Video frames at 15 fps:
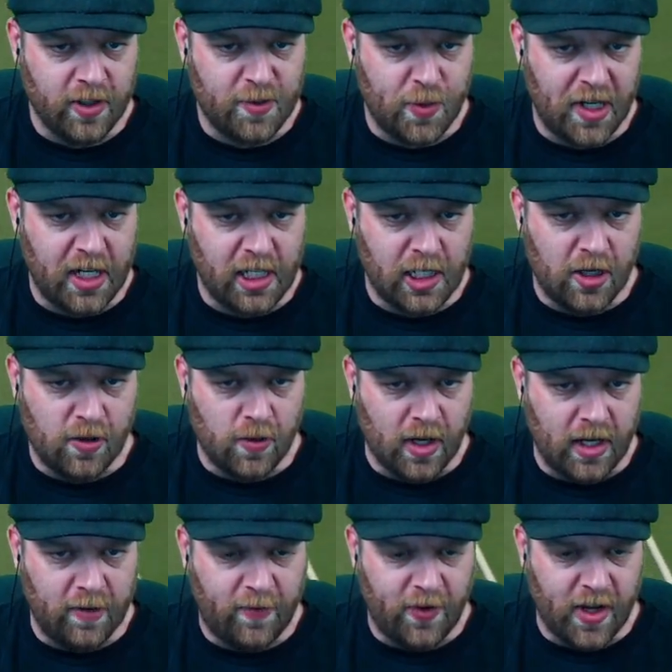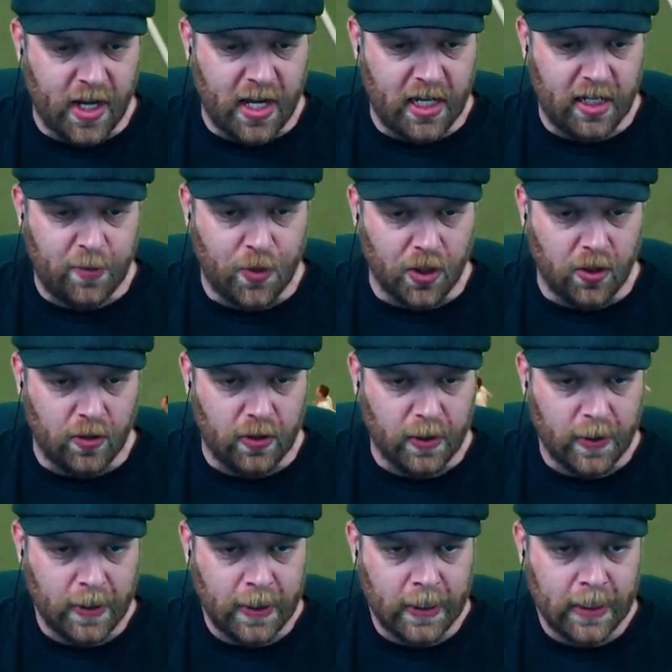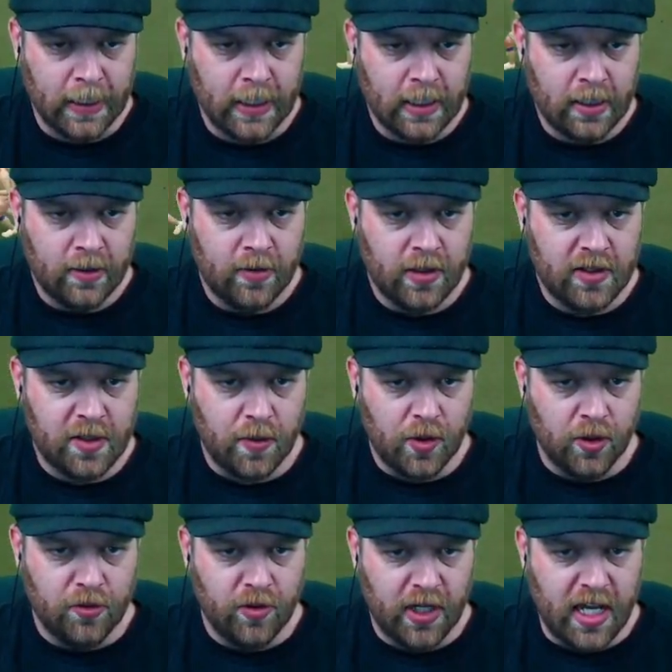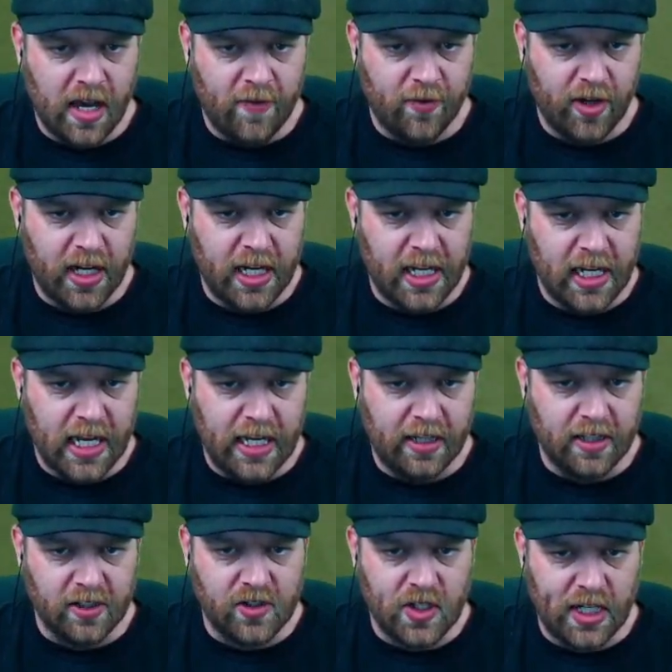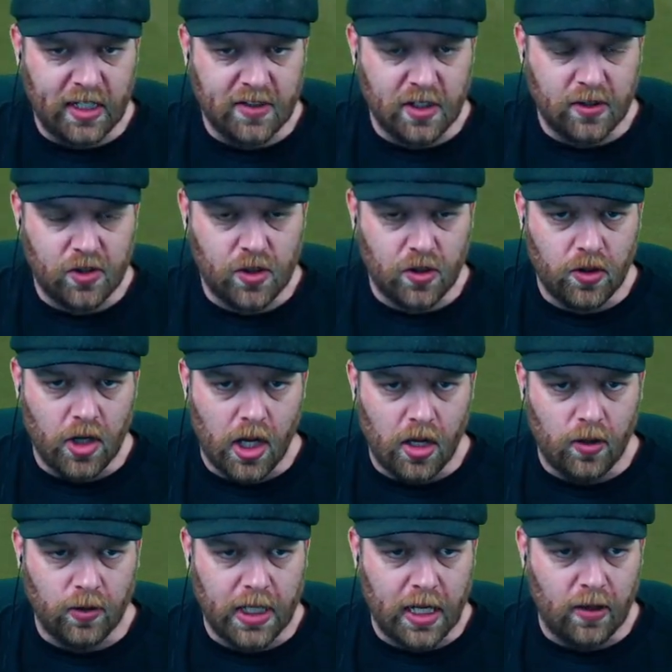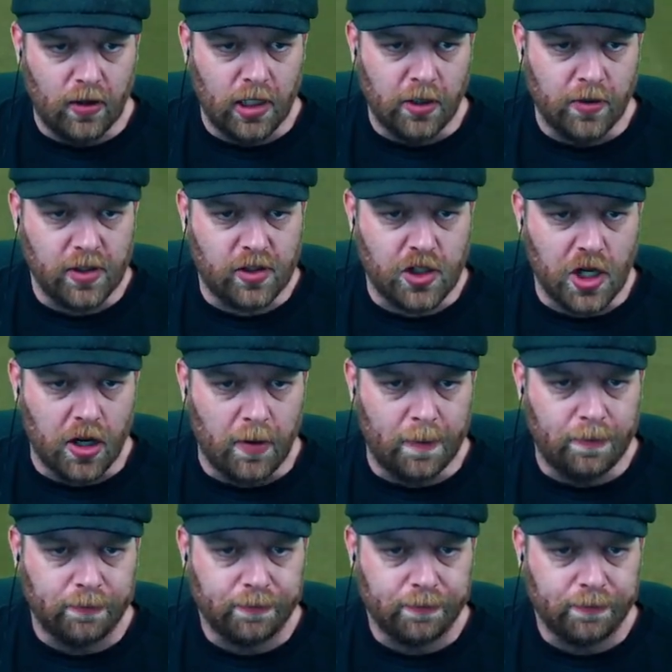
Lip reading: It's been a long one for Hartlepool. And some good recovery here late in the season should hold Al Lewis' job.